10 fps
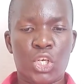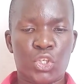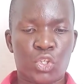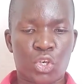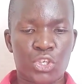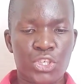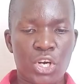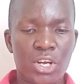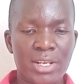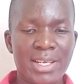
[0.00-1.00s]
So
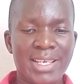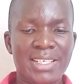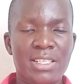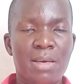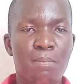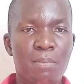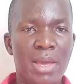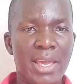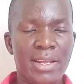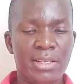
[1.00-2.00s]
John is the
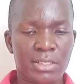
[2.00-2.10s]
main